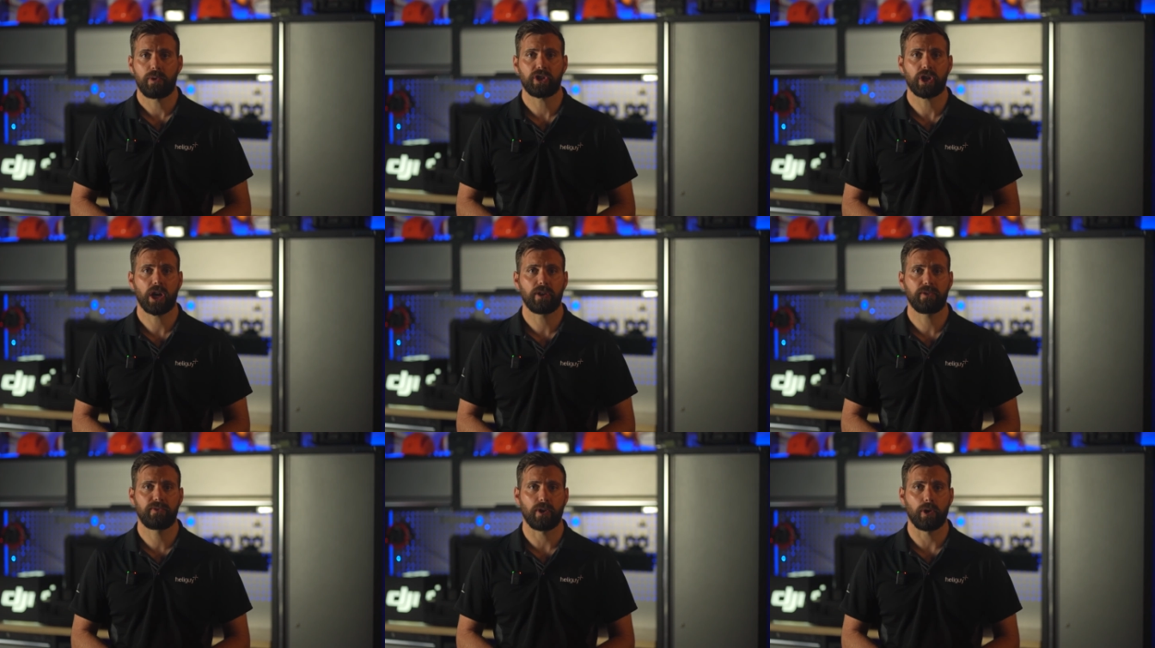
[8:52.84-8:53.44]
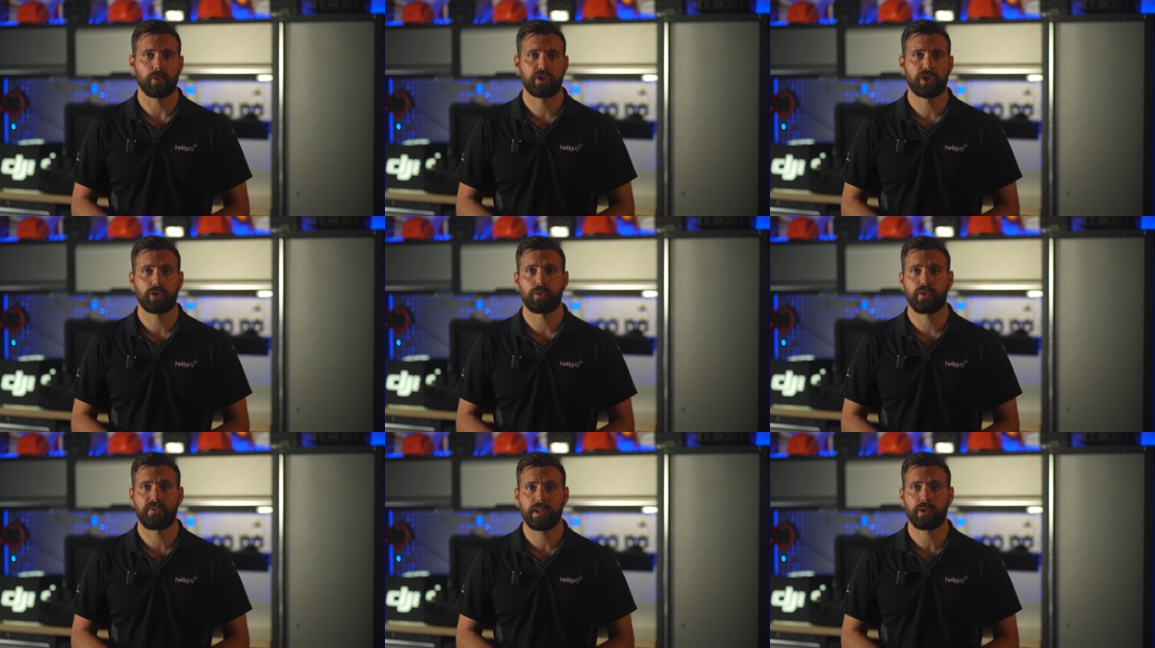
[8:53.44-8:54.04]
which unfolds to
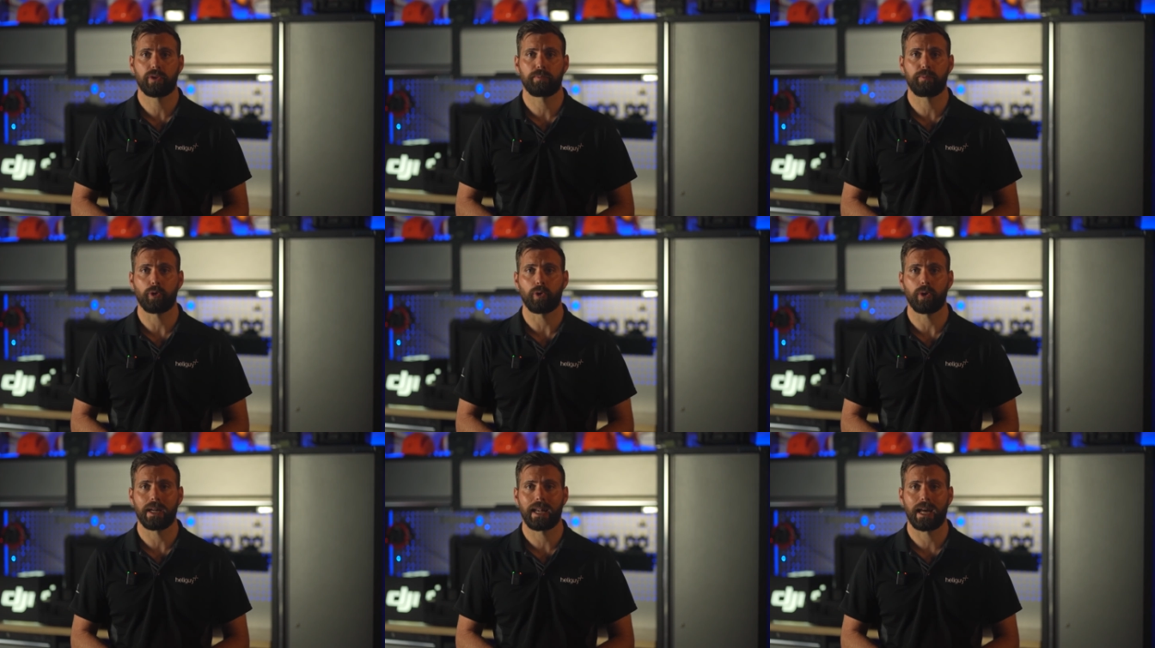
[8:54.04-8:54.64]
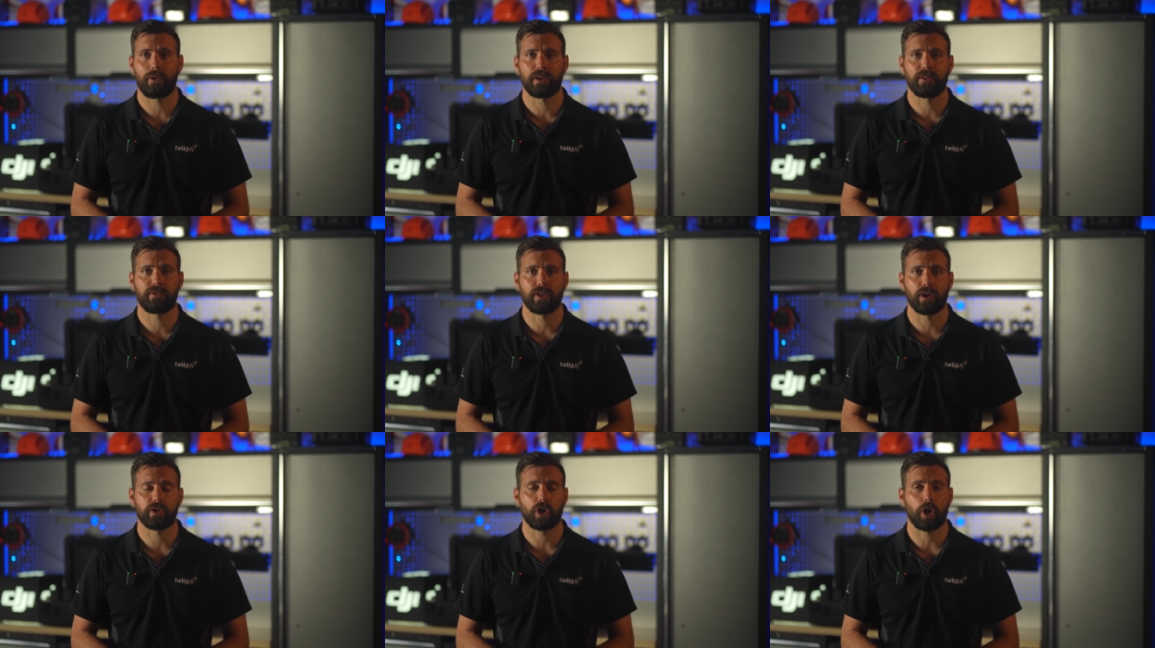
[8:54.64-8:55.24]
reveal the port allowing for
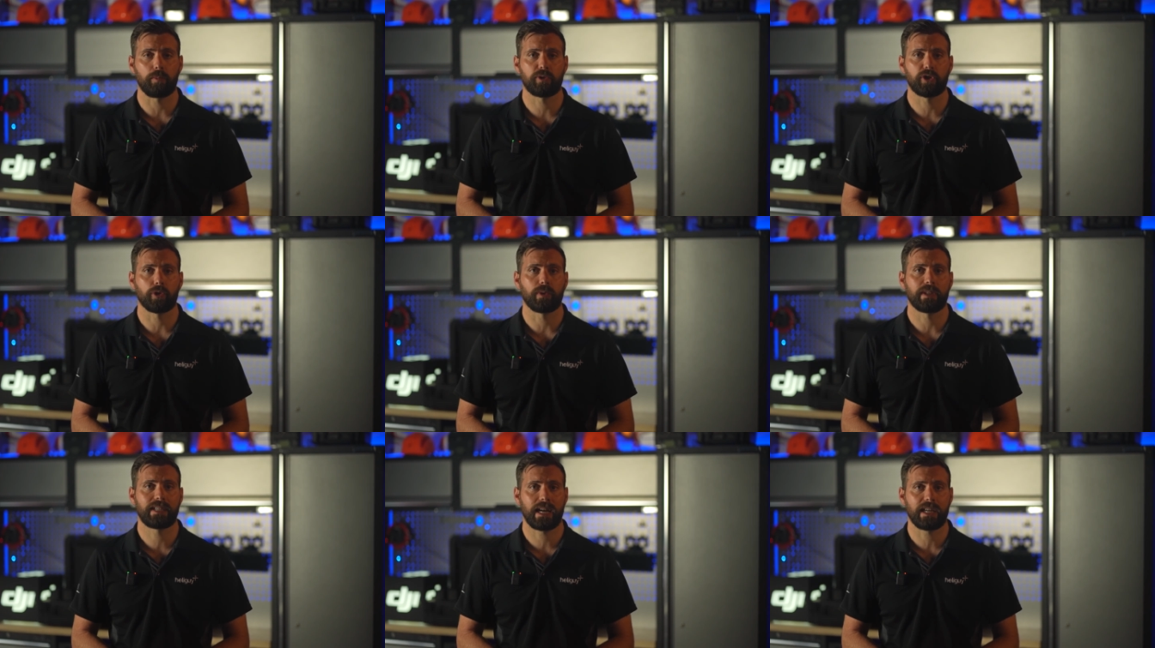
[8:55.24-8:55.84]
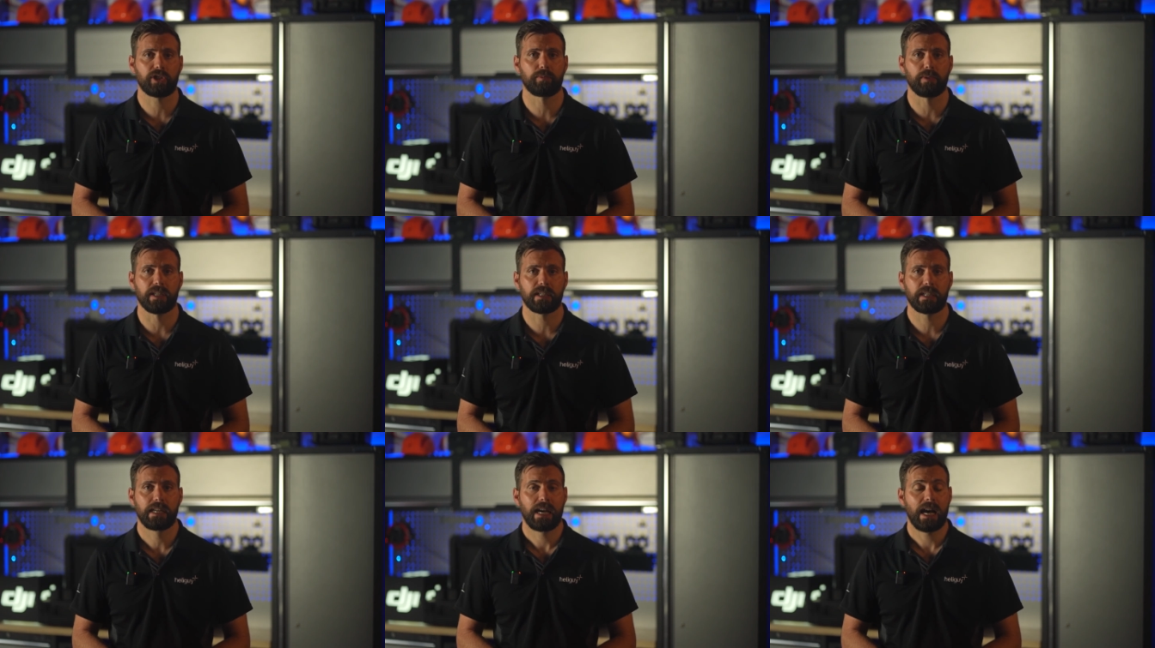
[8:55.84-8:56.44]
those optional
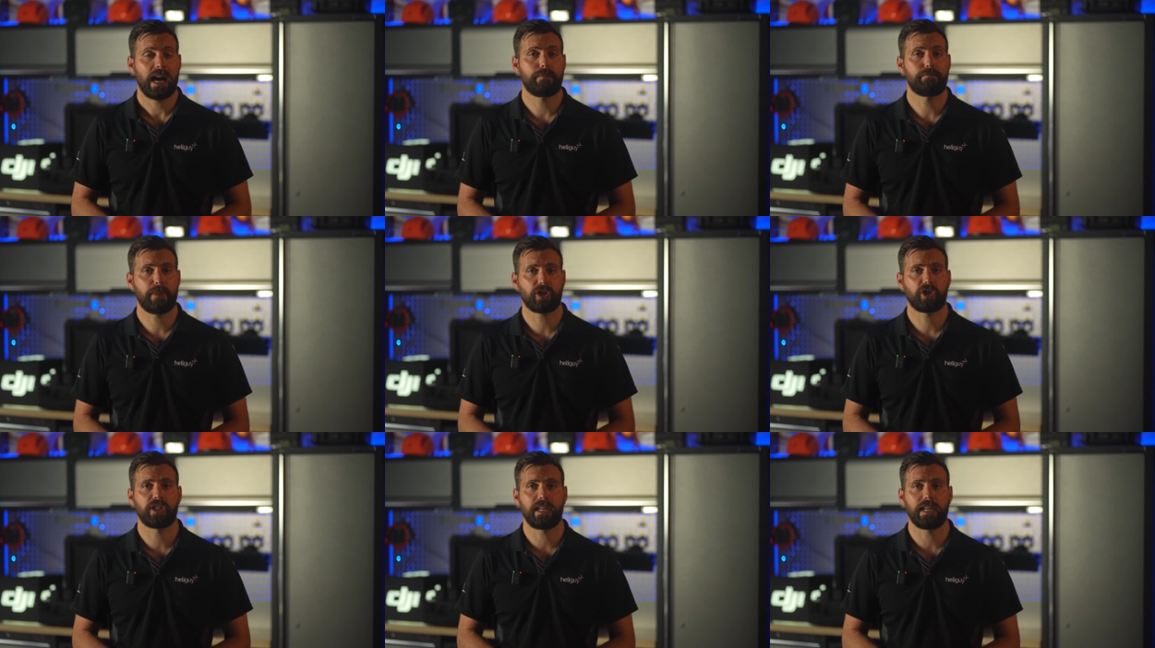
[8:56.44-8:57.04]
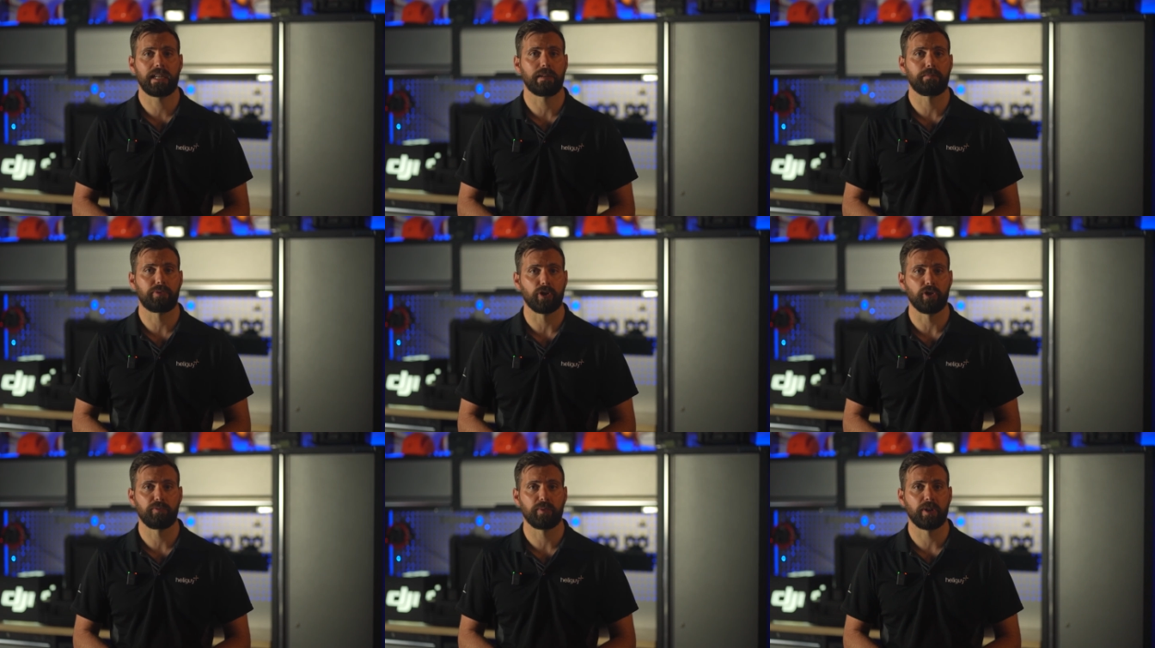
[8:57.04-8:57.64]
attachments, a much needed
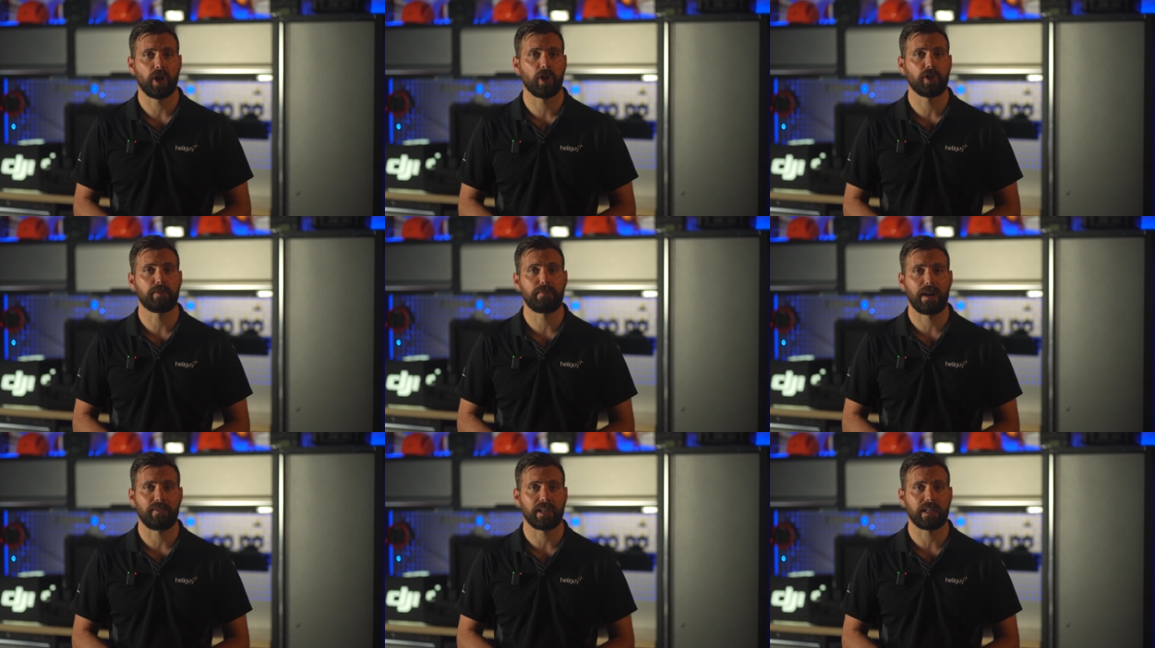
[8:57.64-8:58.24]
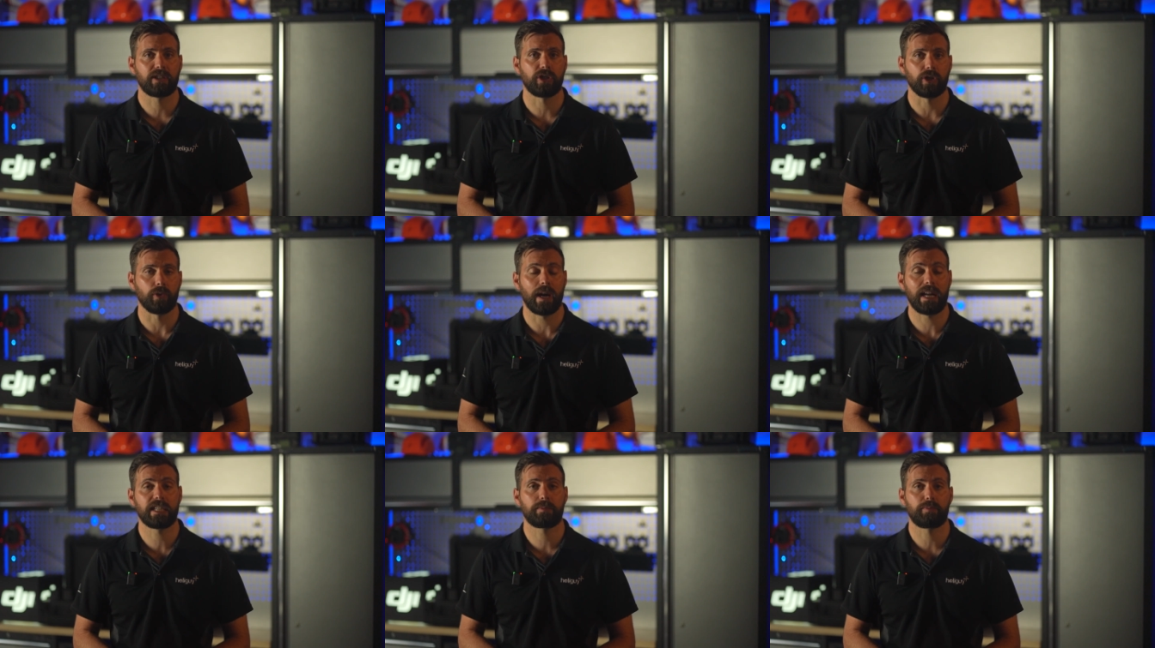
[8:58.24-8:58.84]
improvement on the Mavic 2
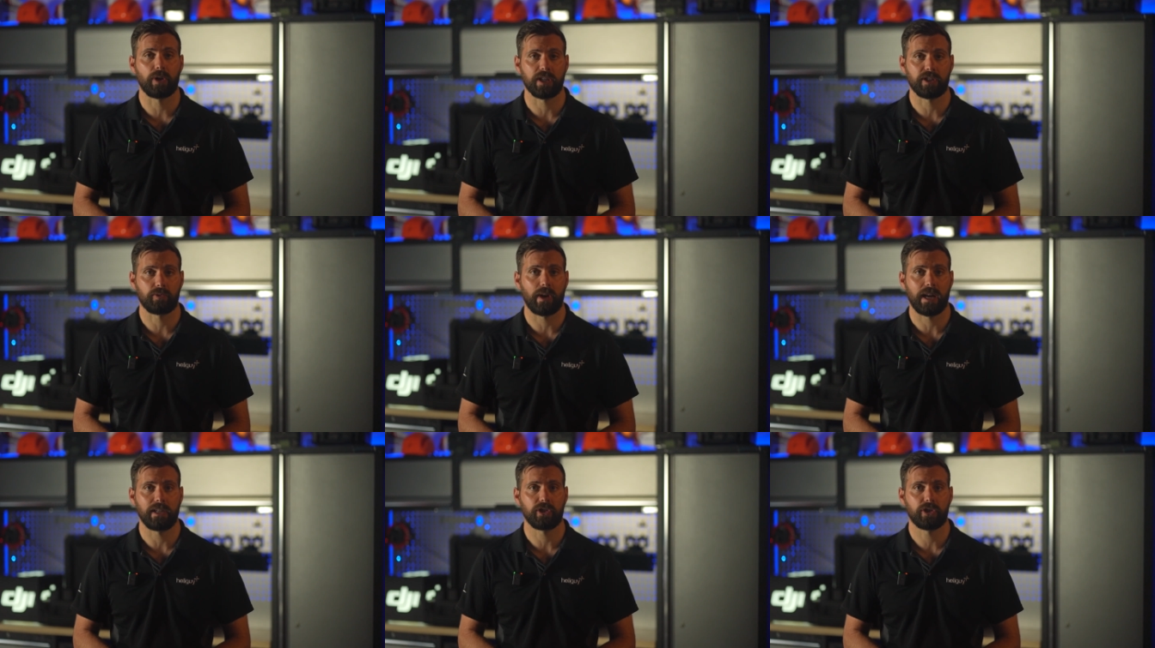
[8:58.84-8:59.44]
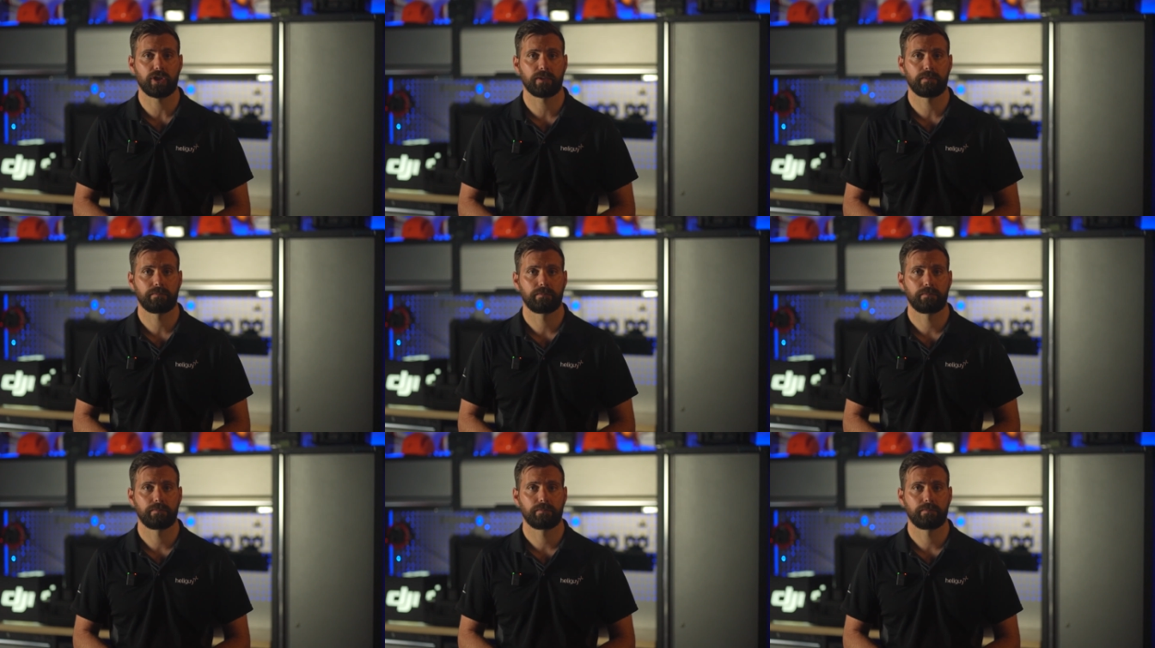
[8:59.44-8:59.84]
Enterprise range.